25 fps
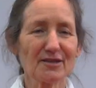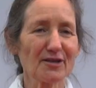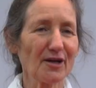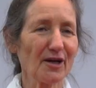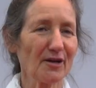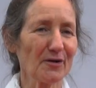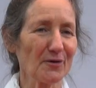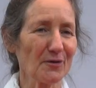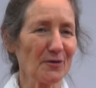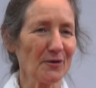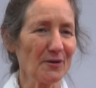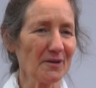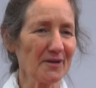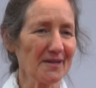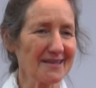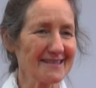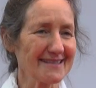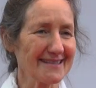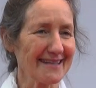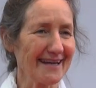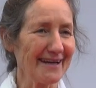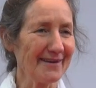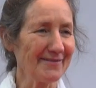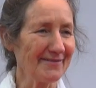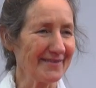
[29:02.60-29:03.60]
go to all
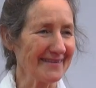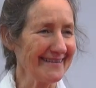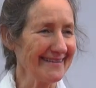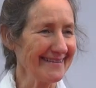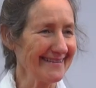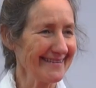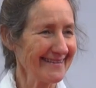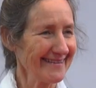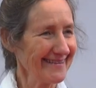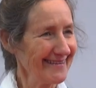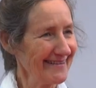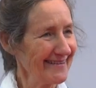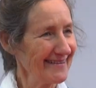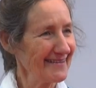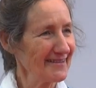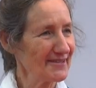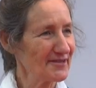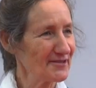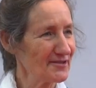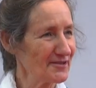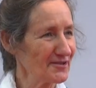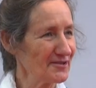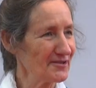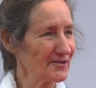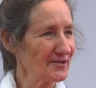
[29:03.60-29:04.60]
this effort
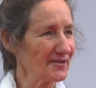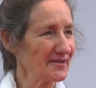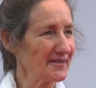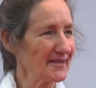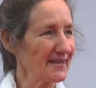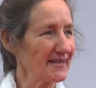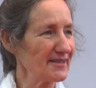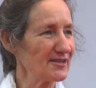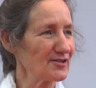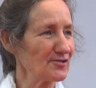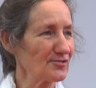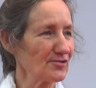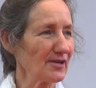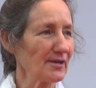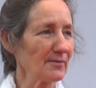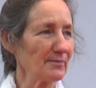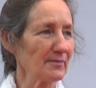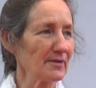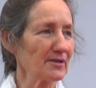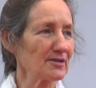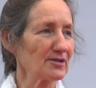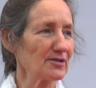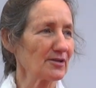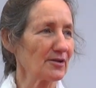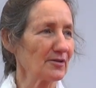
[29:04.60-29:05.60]
to do these
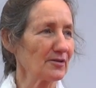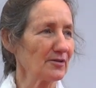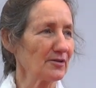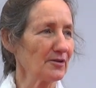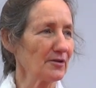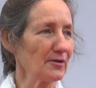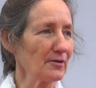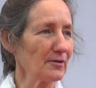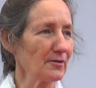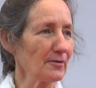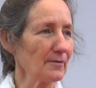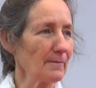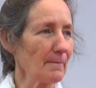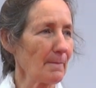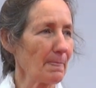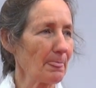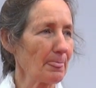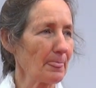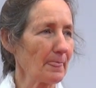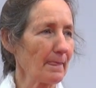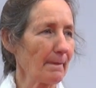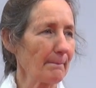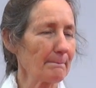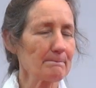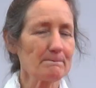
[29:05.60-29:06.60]
treatments on you,
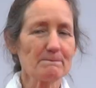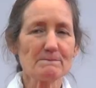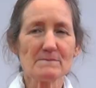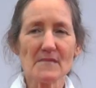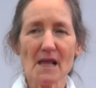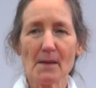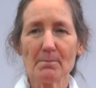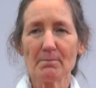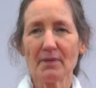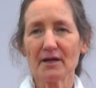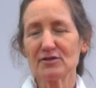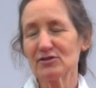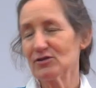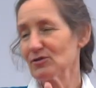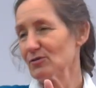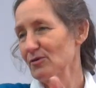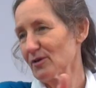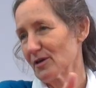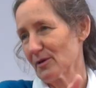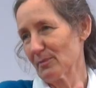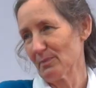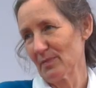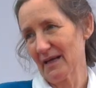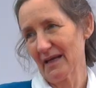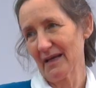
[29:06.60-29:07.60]
but you've got
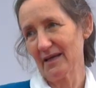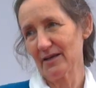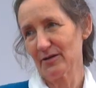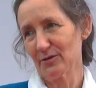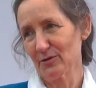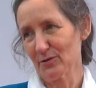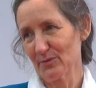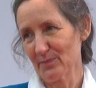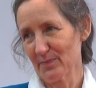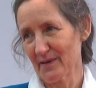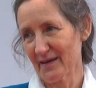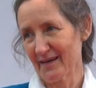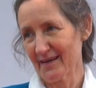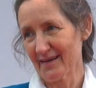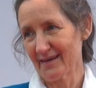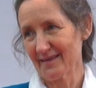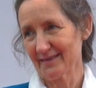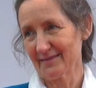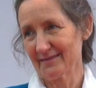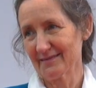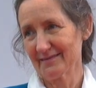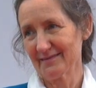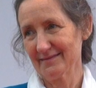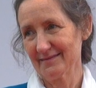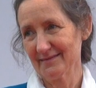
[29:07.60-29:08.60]
to play your part.
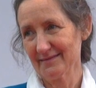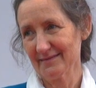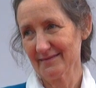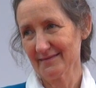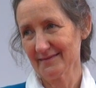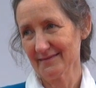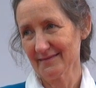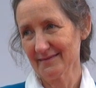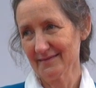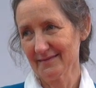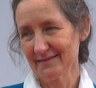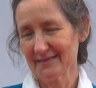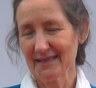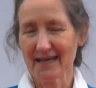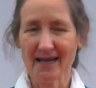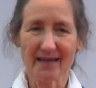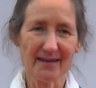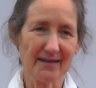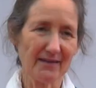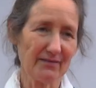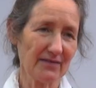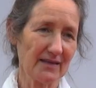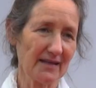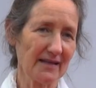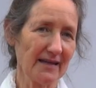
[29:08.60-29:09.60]
And
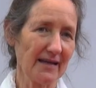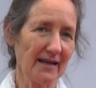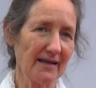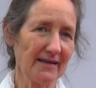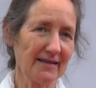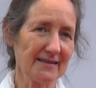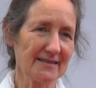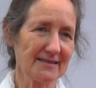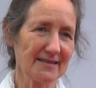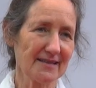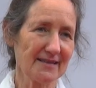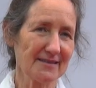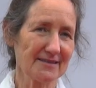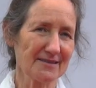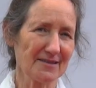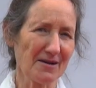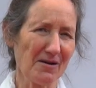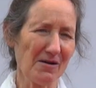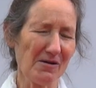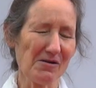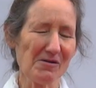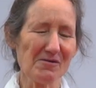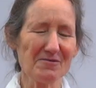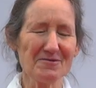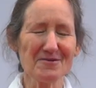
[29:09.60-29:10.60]
if the lady says,
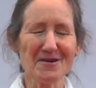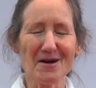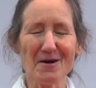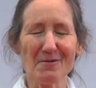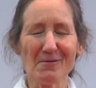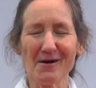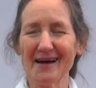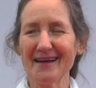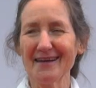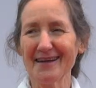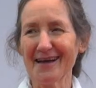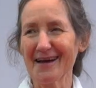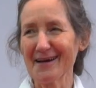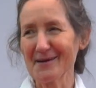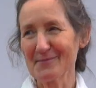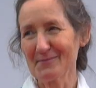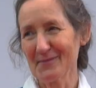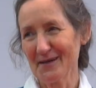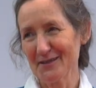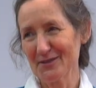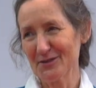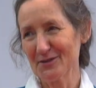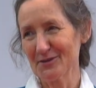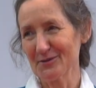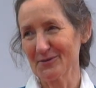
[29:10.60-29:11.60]
oh no, I like
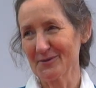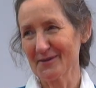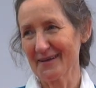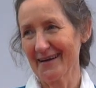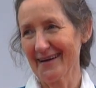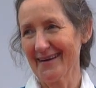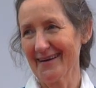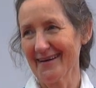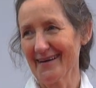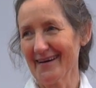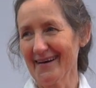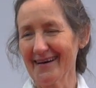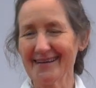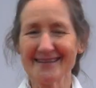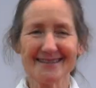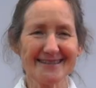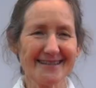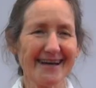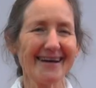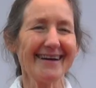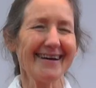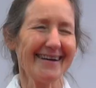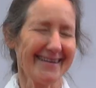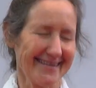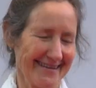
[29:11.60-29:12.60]
my sugar, I'd
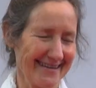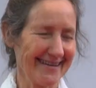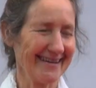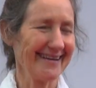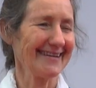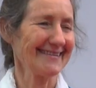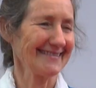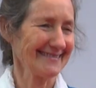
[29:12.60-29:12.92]
say, okay,